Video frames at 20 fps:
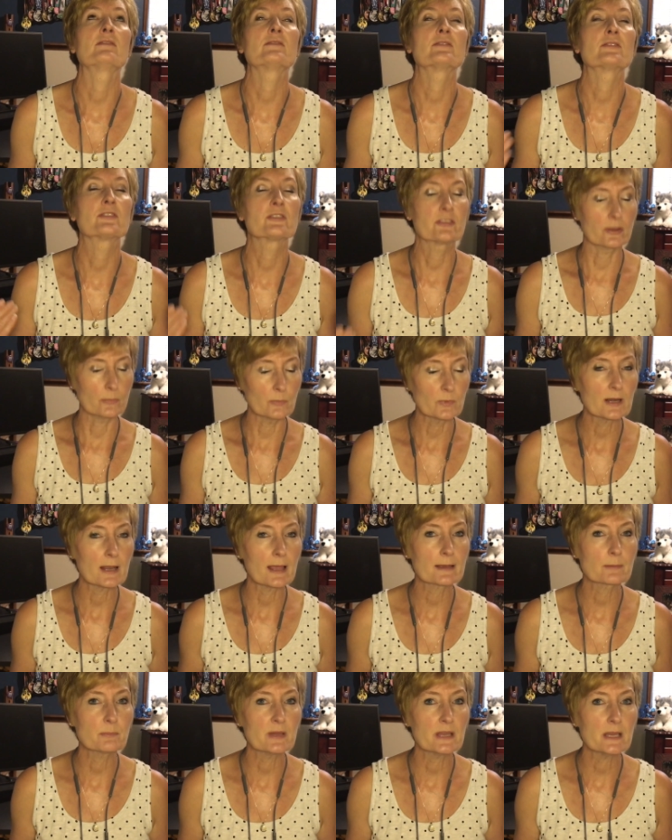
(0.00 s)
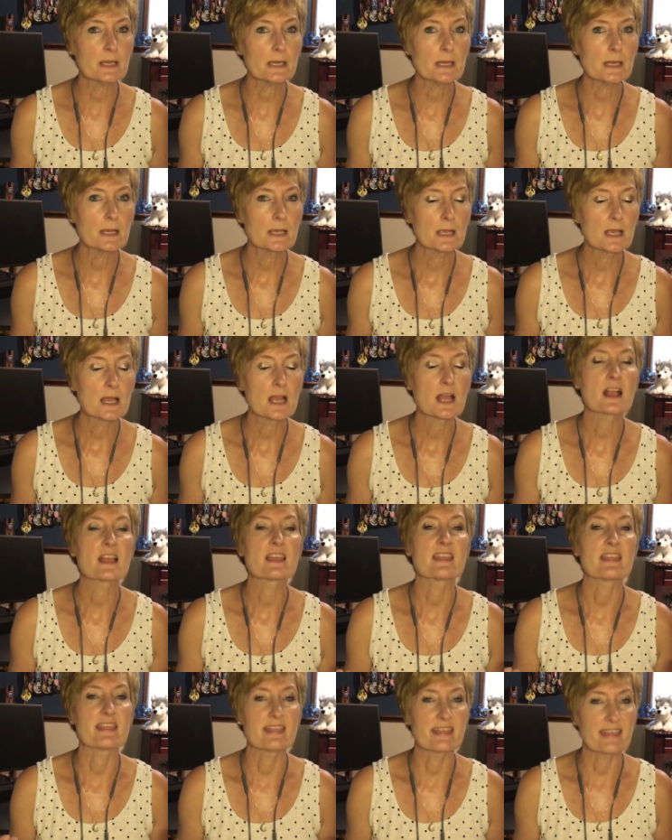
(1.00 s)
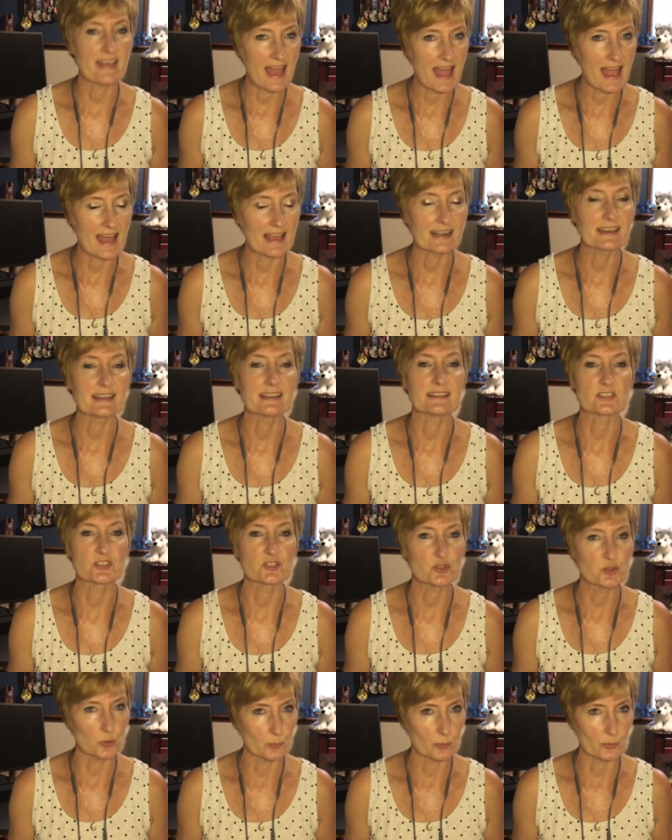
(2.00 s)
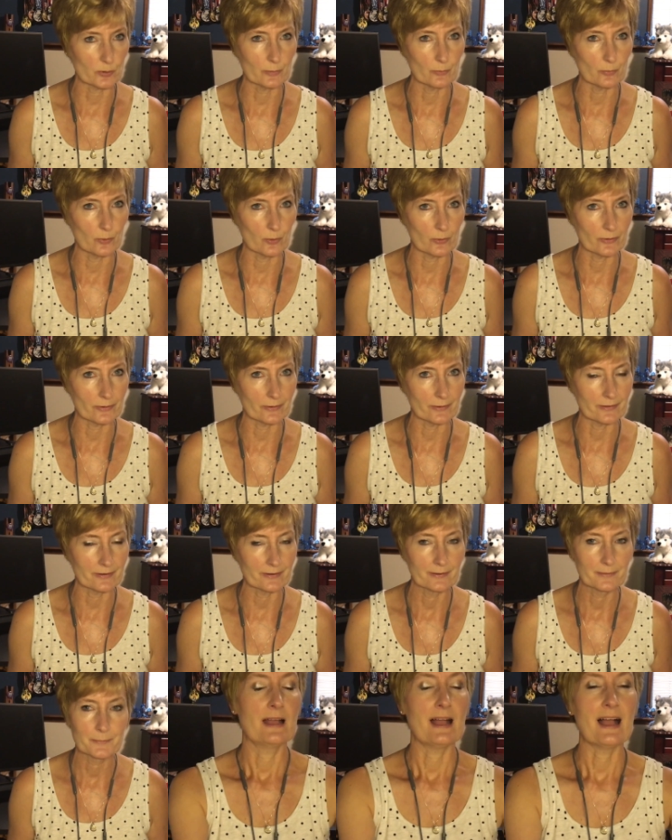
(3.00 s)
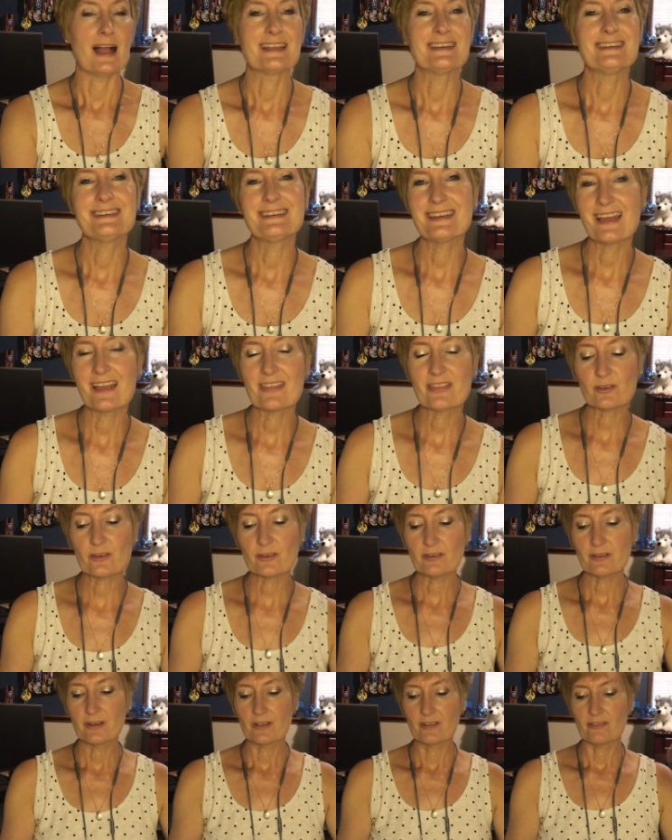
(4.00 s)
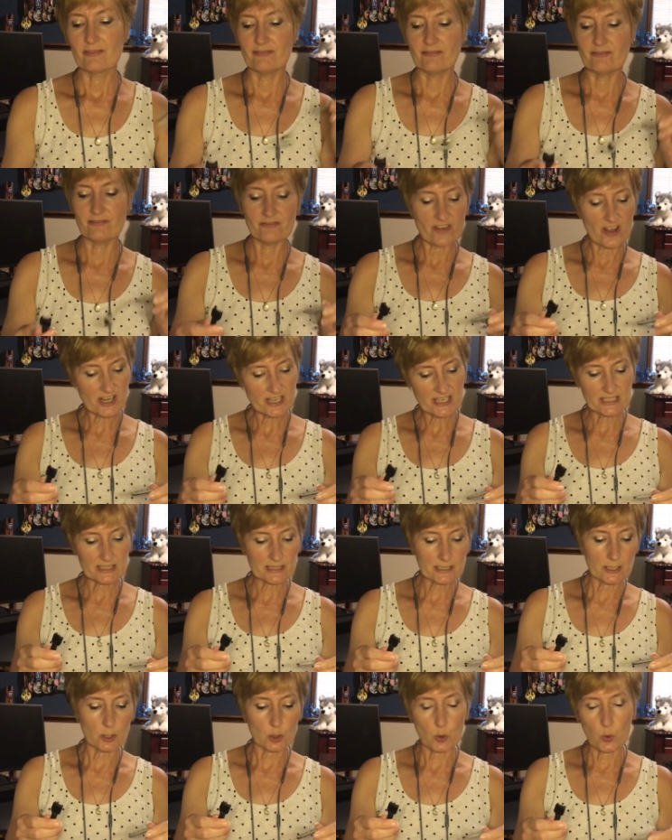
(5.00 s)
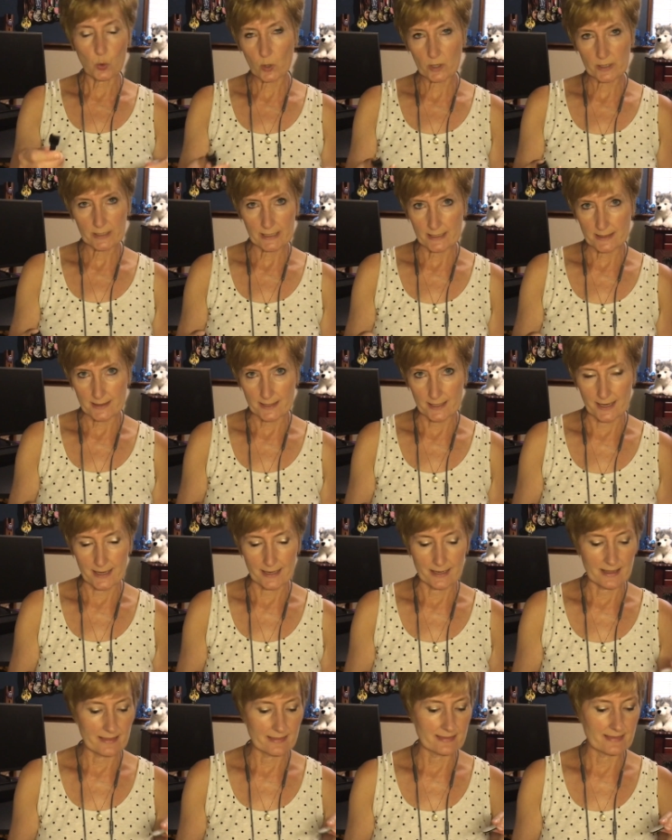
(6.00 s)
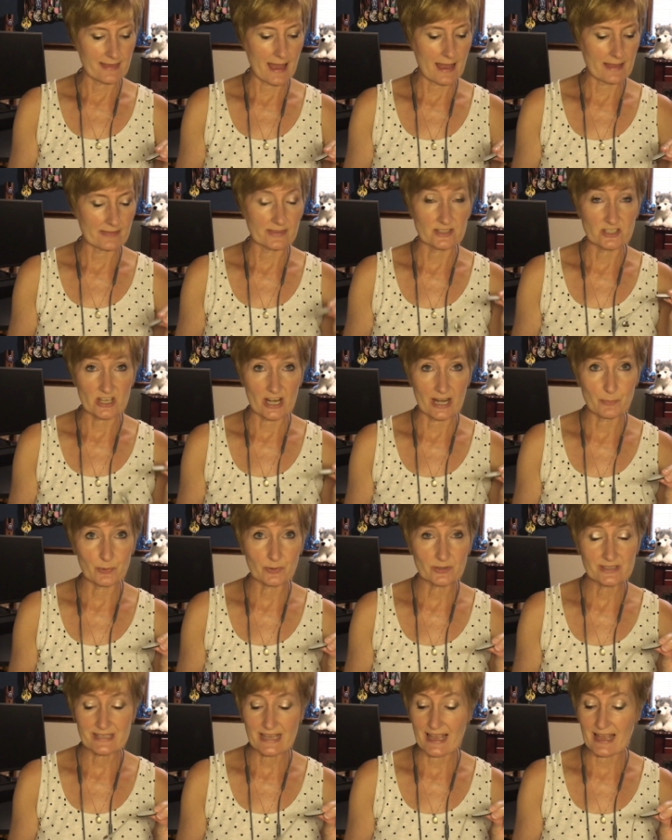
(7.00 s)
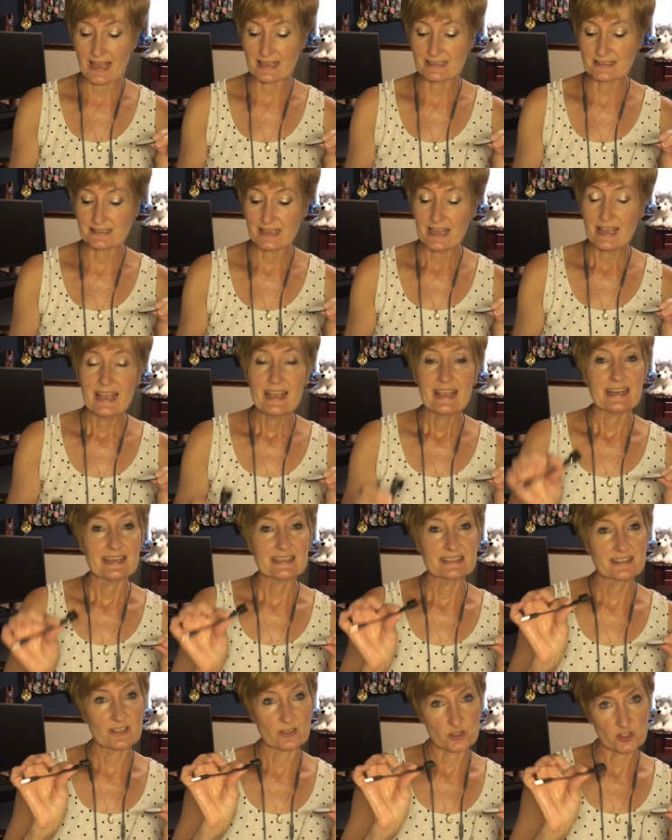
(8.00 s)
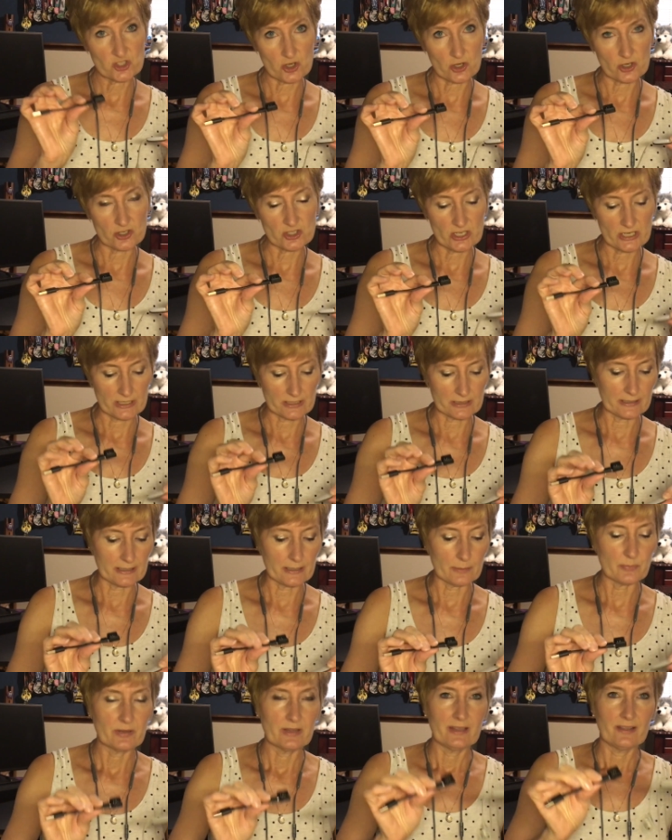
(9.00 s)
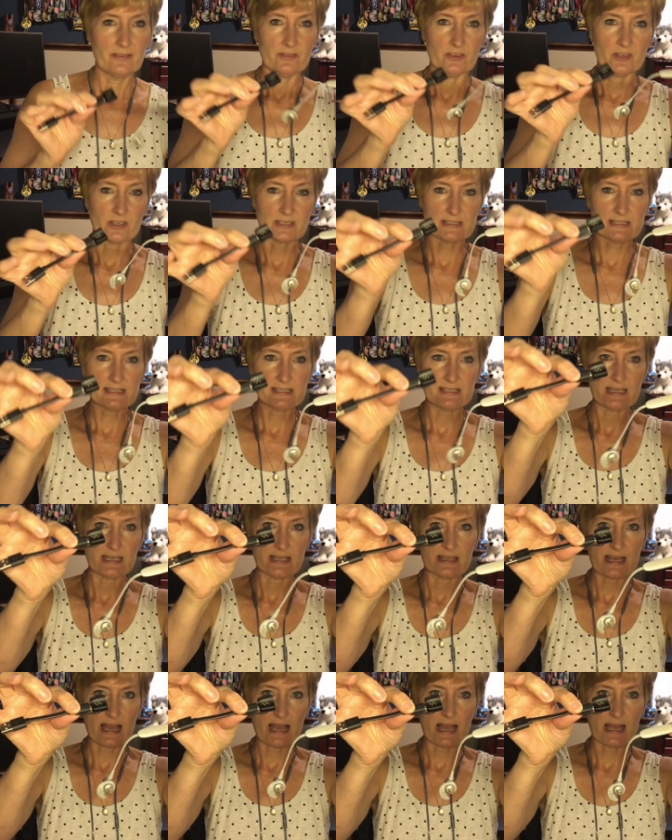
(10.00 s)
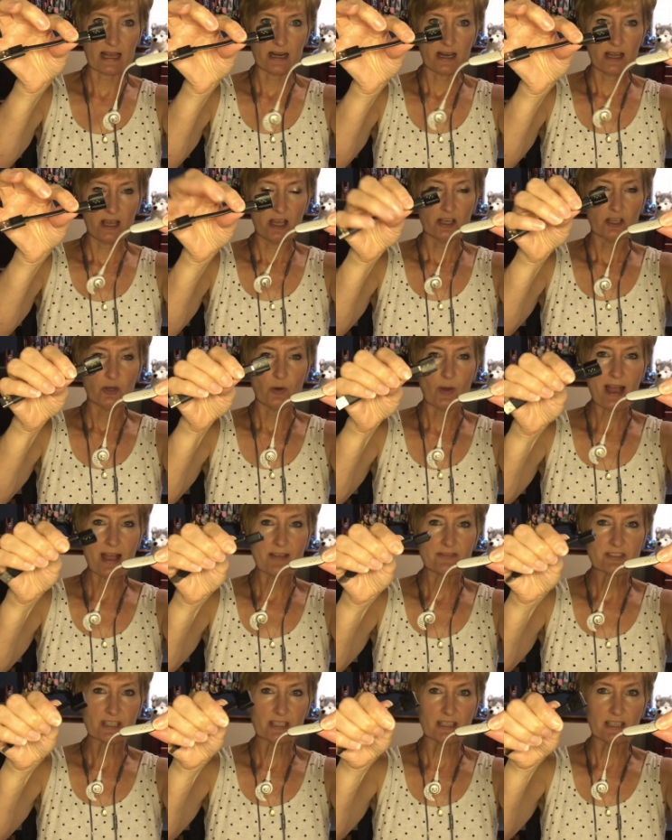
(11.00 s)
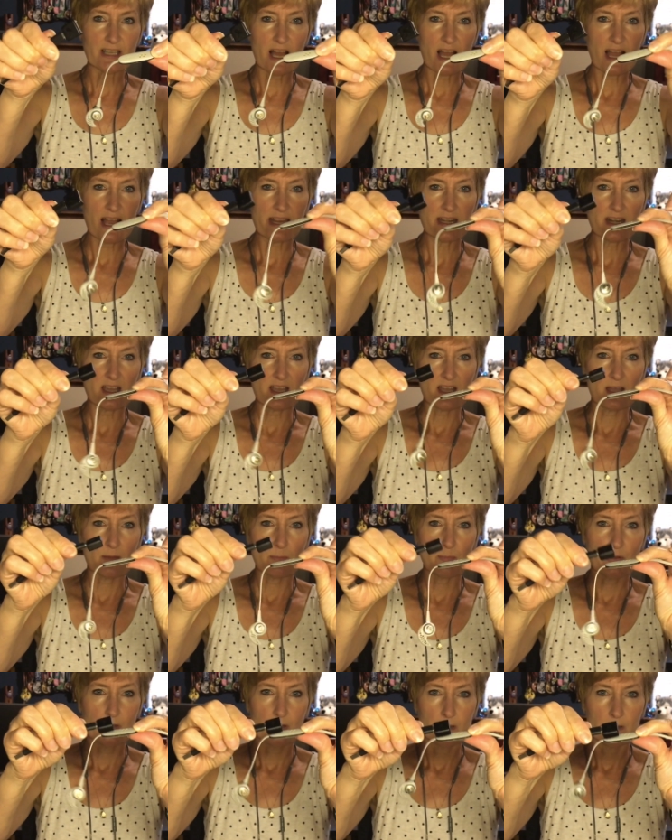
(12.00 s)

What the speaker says: Someone like me, that is super important. Another funky little quirky thing that the Jaybirds has is their charging clip. If you can see that, you have to line up